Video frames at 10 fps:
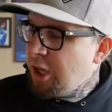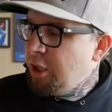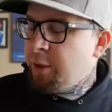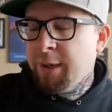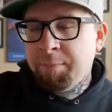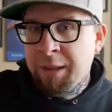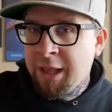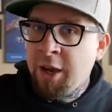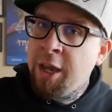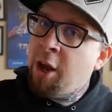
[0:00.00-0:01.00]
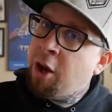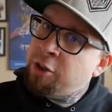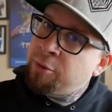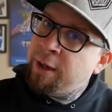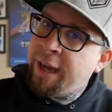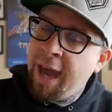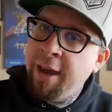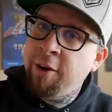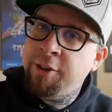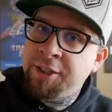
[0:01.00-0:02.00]
You can plug it onto a
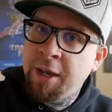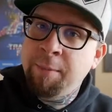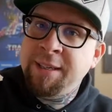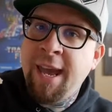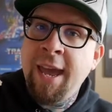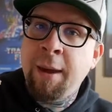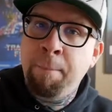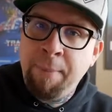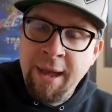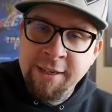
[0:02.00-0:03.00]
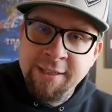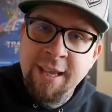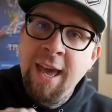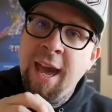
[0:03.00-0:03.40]
Kanger sub-tank base